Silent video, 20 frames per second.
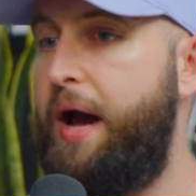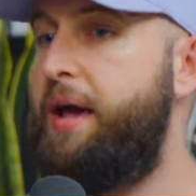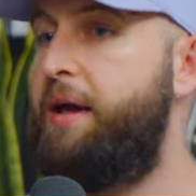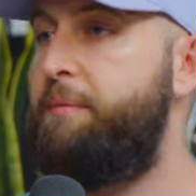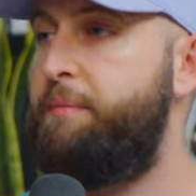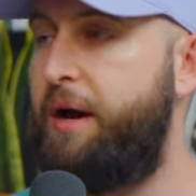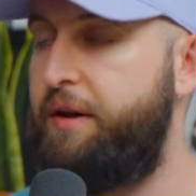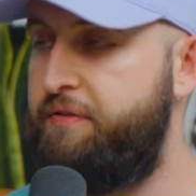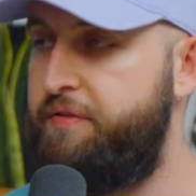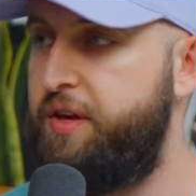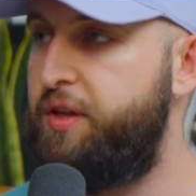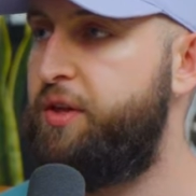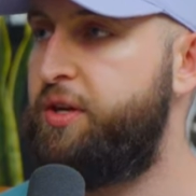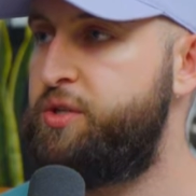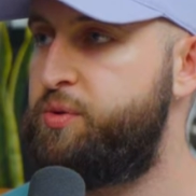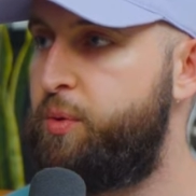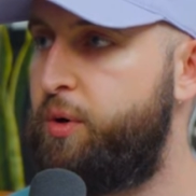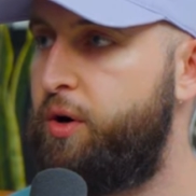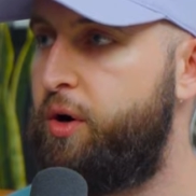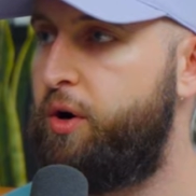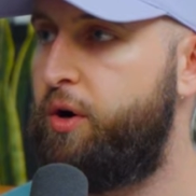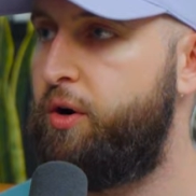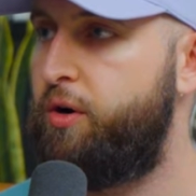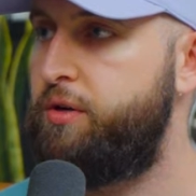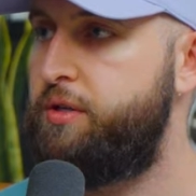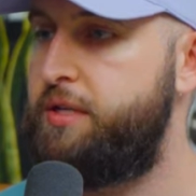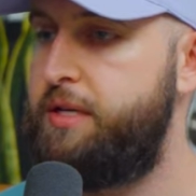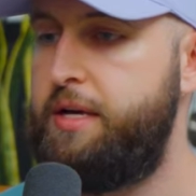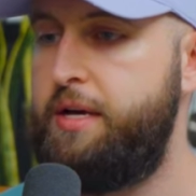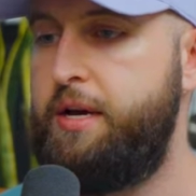my my feelings were
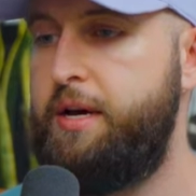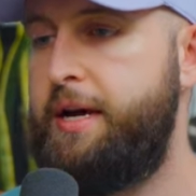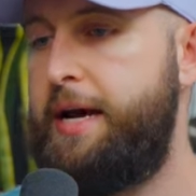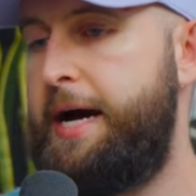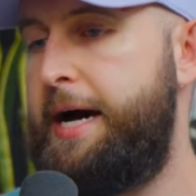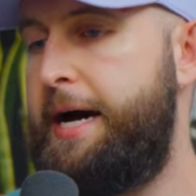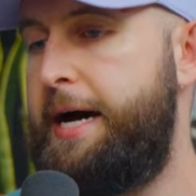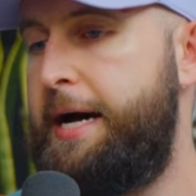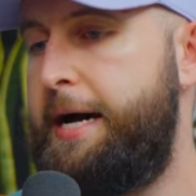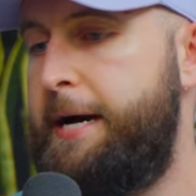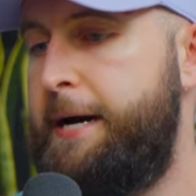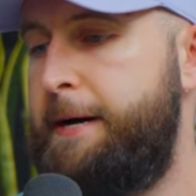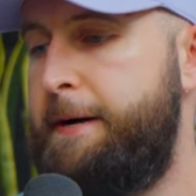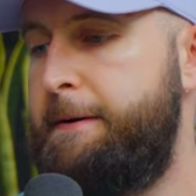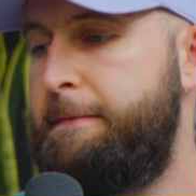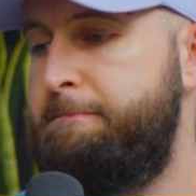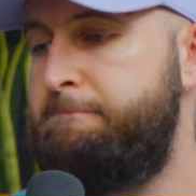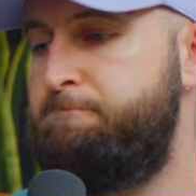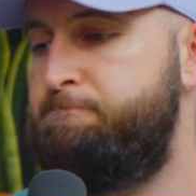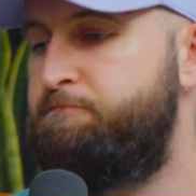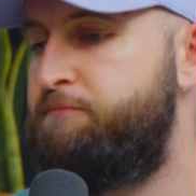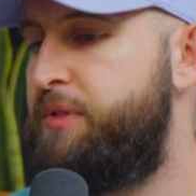hurt um,